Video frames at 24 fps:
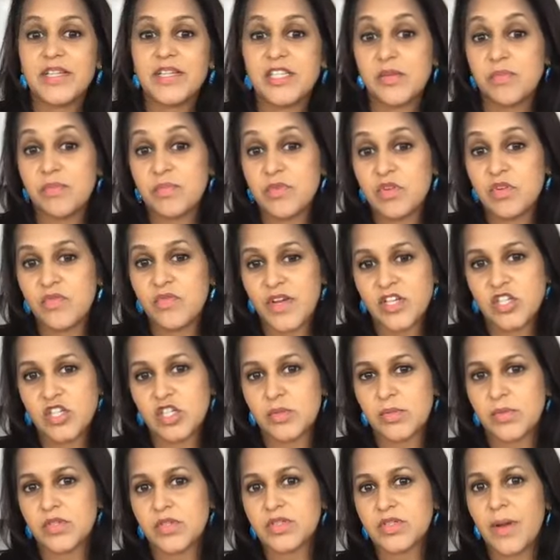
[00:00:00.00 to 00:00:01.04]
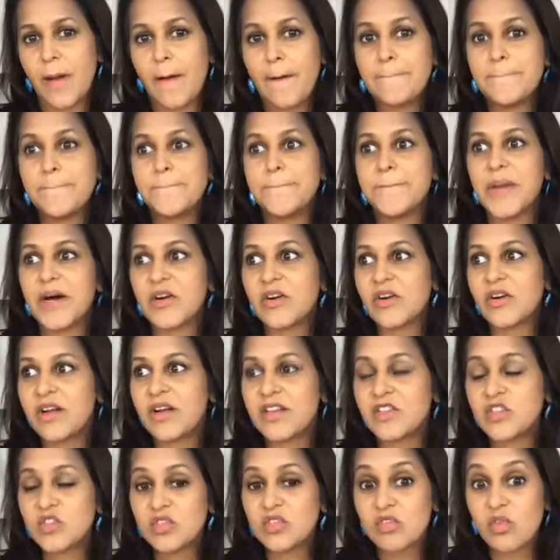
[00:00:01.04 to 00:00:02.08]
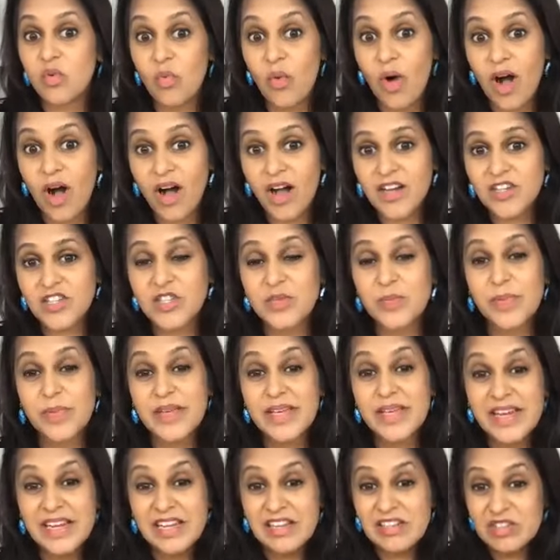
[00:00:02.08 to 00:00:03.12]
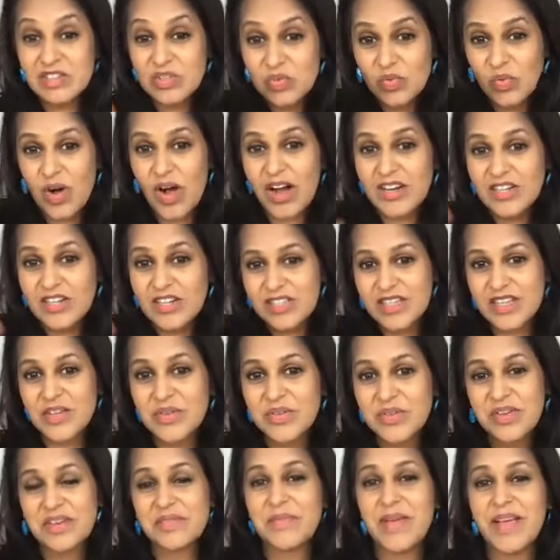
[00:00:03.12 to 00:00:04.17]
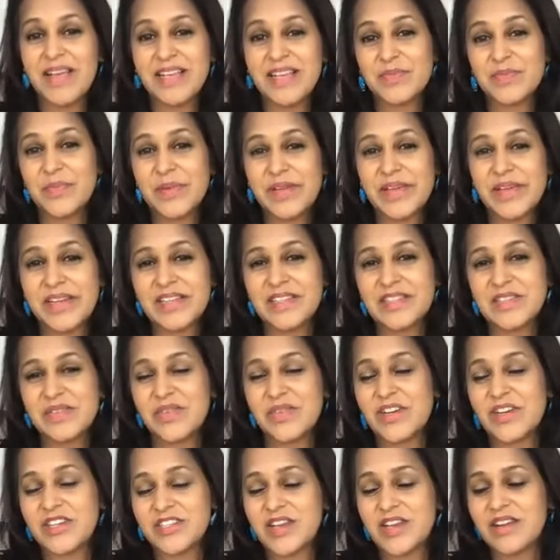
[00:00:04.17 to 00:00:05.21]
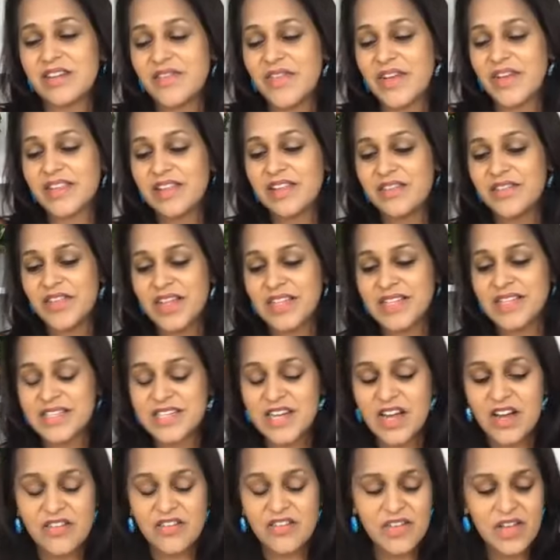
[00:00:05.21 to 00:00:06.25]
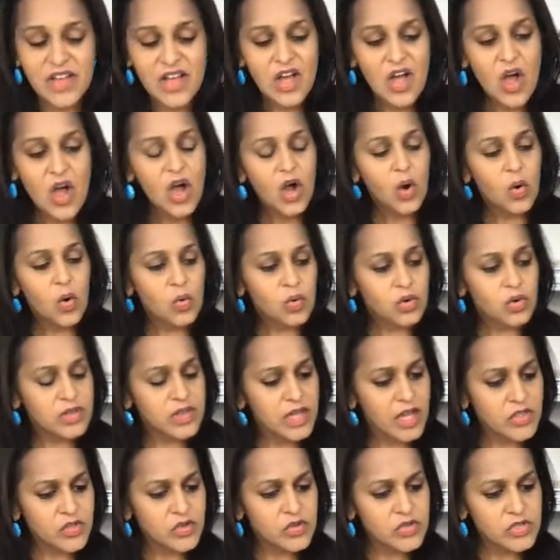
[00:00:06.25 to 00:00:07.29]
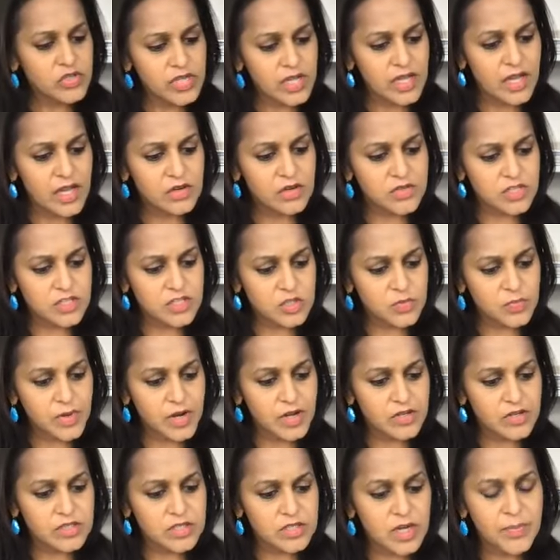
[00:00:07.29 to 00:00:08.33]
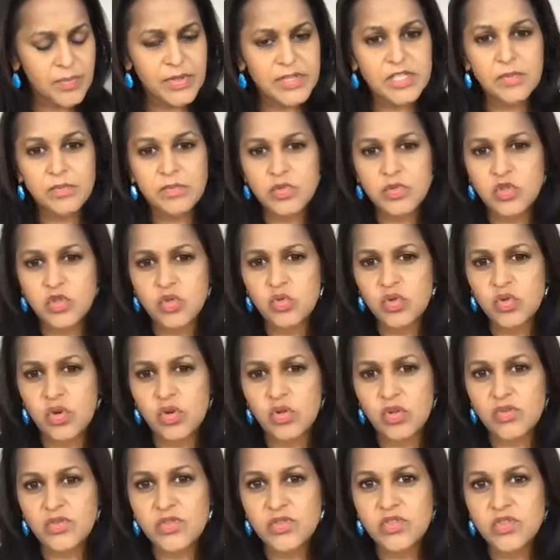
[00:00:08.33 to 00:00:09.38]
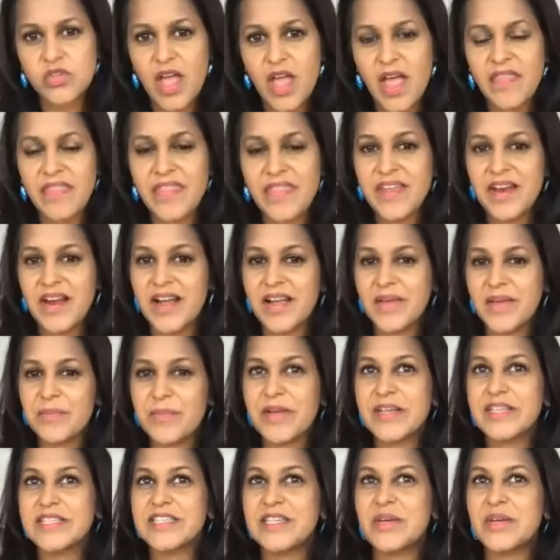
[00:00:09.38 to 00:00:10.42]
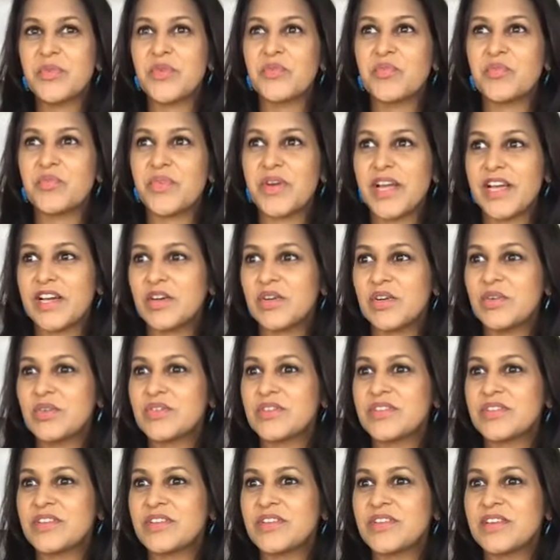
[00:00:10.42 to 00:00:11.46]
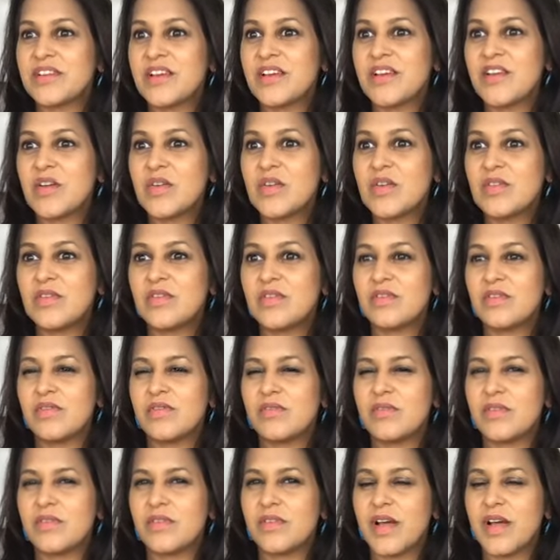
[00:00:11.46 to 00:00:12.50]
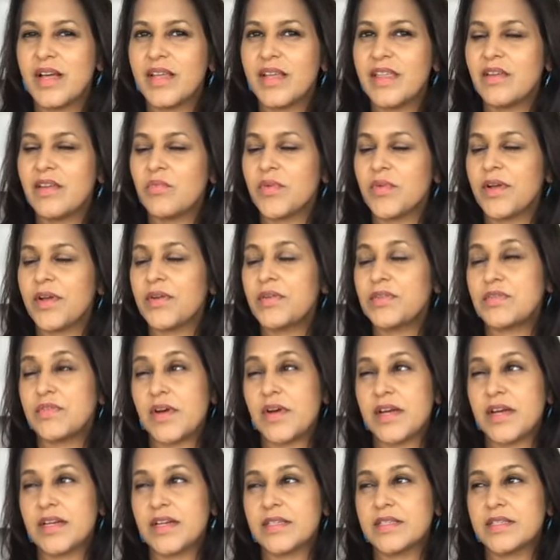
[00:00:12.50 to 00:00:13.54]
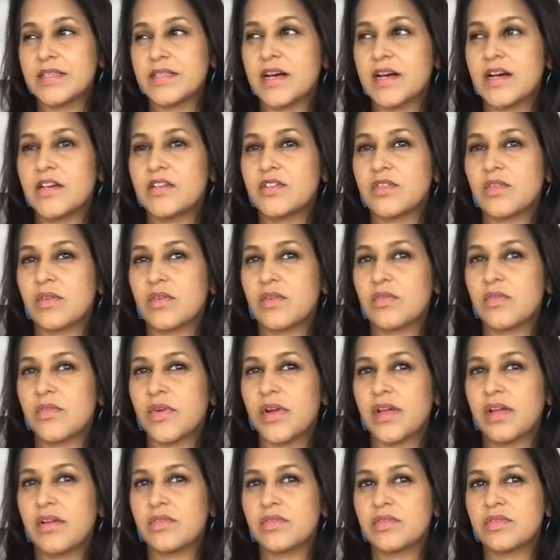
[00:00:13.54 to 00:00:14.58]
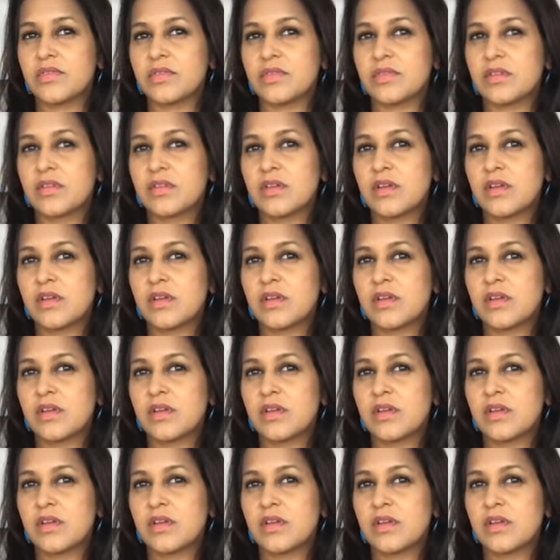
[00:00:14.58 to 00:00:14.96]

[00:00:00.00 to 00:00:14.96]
up new vegetables, butternut squash, spaghetti squash that you can make spaghetti squash out of. I love that stuff. Or the other day I was at Sprouts and I picked up zoodles and then I mixed them with Rao's, I think Rao's vodka sauce or Rao's